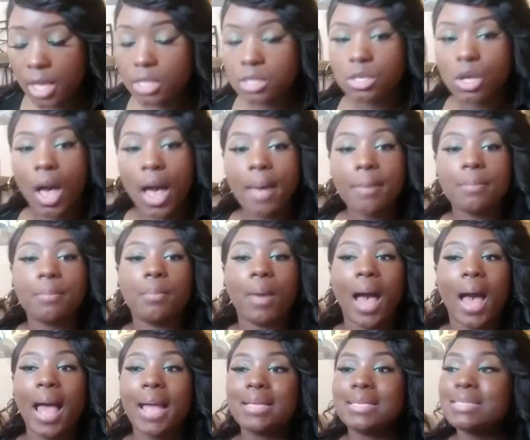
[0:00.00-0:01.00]
So
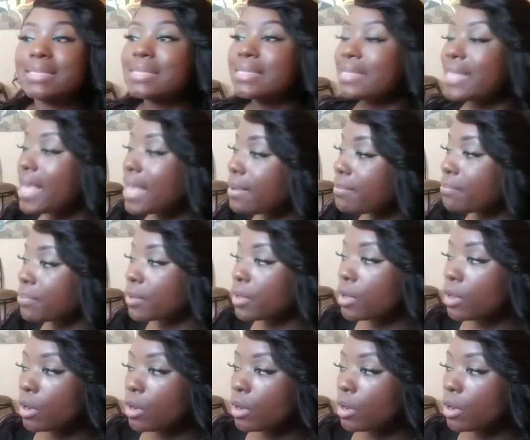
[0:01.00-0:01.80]
I sleep